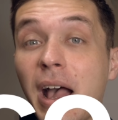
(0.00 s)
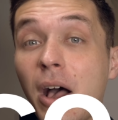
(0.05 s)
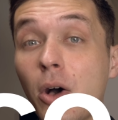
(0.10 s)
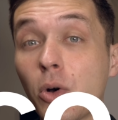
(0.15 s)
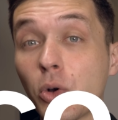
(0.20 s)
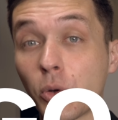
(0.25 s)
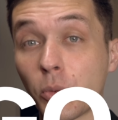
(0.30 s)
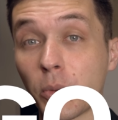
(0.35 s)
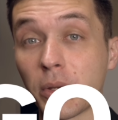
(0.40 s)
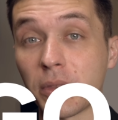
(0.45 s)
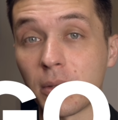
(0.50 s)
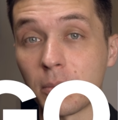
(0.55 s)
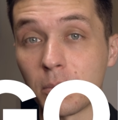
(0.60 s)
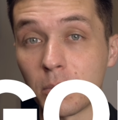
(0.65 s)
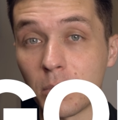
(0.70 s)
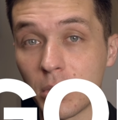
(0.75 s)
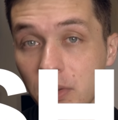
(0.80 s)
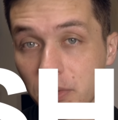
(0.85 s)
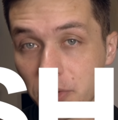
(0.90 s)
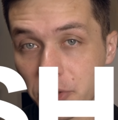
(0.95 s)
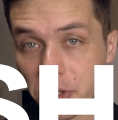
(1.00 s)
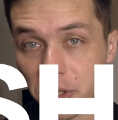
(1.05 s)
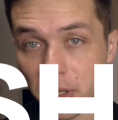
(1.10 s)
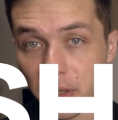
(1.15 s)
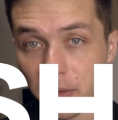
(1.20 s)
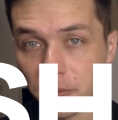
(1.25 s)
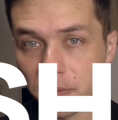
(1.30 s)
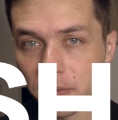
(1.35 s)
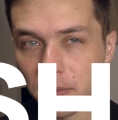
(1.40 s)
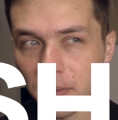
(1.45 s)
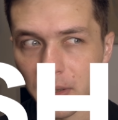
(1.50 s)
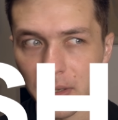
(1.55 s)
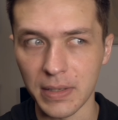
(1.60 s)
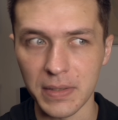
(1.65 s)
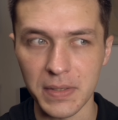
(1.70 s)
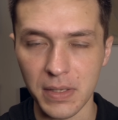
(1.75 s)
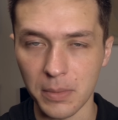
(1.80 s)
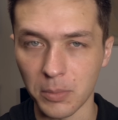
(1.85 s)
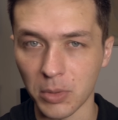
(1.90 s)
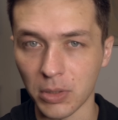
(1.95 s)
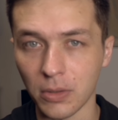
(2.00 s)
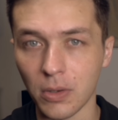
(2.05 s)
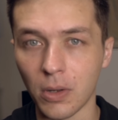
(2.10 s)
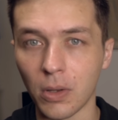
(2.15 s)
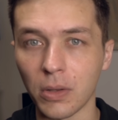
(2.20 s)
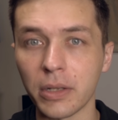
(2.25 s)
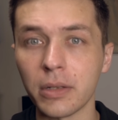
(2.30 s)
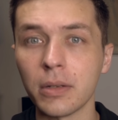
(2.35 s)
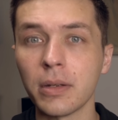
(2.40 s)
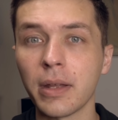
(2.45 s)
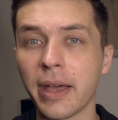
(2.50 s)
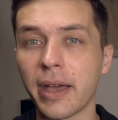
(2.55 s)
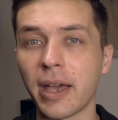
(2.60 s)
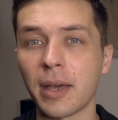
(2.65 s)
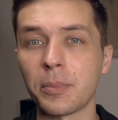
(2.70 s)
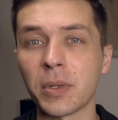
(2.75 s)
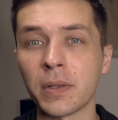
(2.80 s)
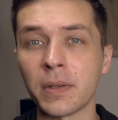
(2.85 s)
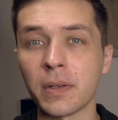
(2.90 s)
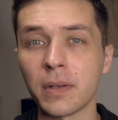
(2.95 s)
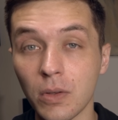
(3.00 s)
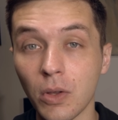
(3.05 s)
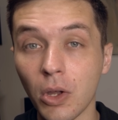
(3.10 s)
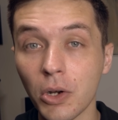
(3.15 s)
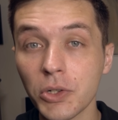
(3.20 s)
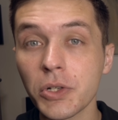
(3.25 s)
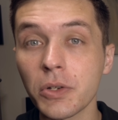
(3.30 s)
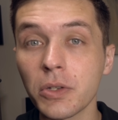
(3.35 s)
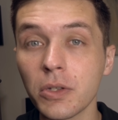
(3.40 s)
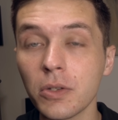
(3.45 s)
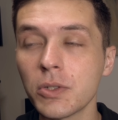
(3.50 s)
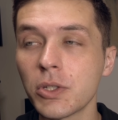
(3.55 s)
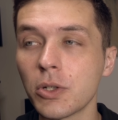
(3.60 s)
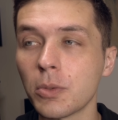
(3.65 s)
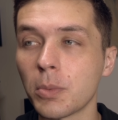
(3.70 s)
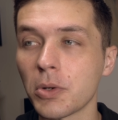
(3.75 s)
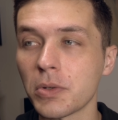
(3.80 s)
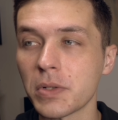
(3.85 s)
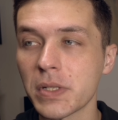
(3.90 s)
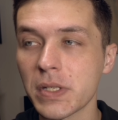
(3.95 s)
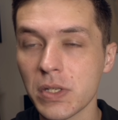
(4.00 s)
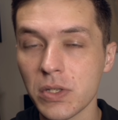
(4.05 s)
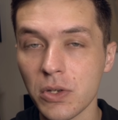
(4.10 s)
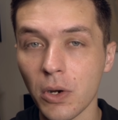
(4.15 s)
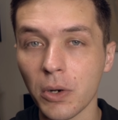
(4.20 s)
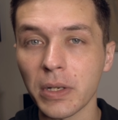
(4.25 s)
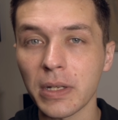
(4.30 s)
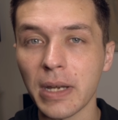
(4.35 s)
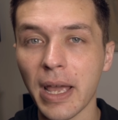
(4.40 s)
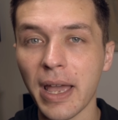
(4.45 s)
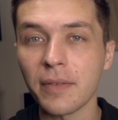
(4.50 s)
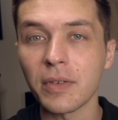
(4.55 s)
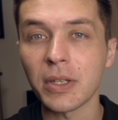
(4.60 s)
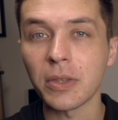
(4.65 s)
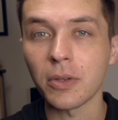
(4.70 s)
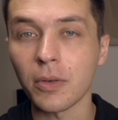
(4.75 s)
algorithm shift, as I'm gonna call it, happened. Larger YouTubers started having